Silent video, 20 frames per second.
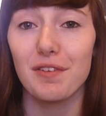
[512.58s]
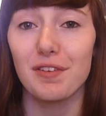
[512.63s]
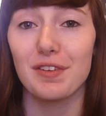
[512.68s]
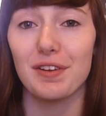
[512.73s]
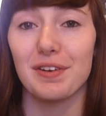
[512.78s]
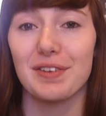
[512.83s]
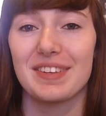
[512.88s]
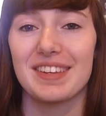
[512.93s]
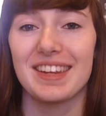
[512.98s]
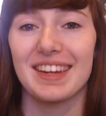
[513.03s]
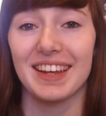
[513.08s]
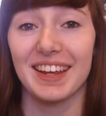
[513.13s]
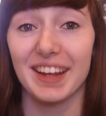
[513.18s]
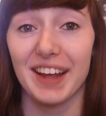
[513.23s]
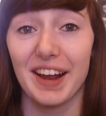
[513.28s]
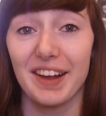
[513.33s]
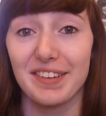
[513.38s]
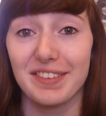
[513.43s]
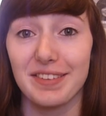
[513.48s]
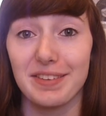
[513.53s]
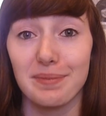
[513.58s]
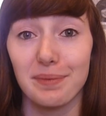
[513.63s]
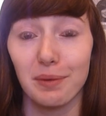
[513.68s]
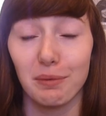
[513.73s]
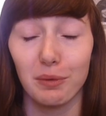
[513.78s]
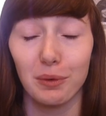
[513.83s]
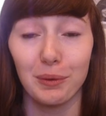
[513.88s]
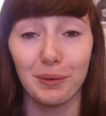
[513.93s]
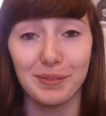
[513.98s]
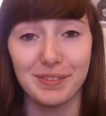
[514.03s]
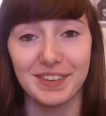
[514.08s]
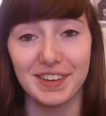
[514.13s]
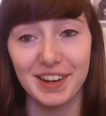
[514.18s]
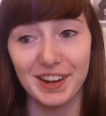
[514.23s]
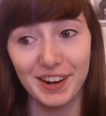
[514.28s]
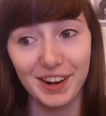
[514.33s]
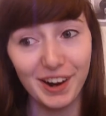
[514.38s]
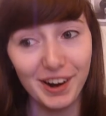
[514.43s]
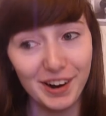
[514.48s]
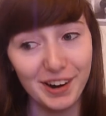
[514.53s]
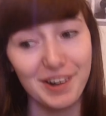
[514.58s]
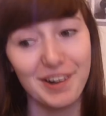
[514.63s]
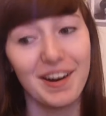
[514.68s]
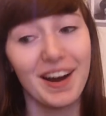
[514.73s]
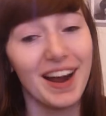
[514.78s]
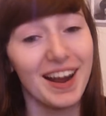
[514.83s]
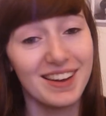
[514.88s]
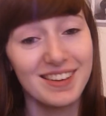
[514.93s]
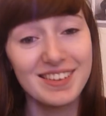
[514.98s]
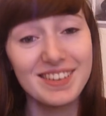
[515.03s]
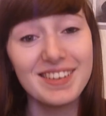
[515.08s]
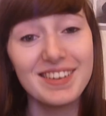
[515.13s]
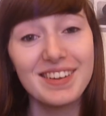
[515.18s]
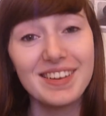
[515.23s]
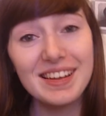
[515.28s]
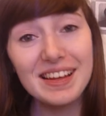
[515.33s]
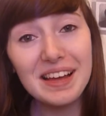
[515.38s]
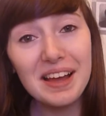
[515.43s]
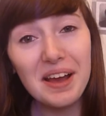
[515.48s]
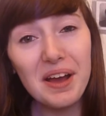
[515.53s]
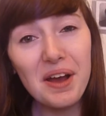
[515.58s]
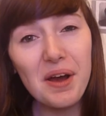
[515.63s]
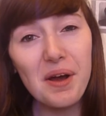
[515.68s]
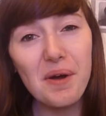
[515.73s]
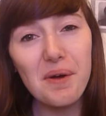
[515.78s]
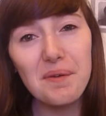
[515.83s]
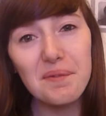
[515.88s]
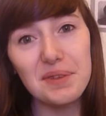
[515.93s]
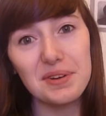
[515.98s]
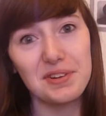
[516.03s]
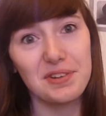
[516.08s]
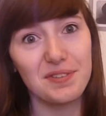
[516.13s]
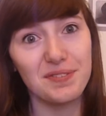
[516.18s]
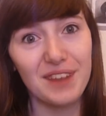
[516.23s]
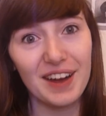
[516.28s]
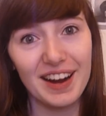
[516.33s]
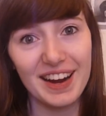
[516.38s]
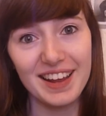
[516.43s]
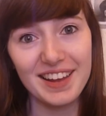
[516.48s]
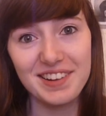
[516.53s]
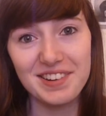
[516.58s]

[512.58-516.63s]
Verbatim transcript: resulted in Cassie's mum causing a car crash, which is very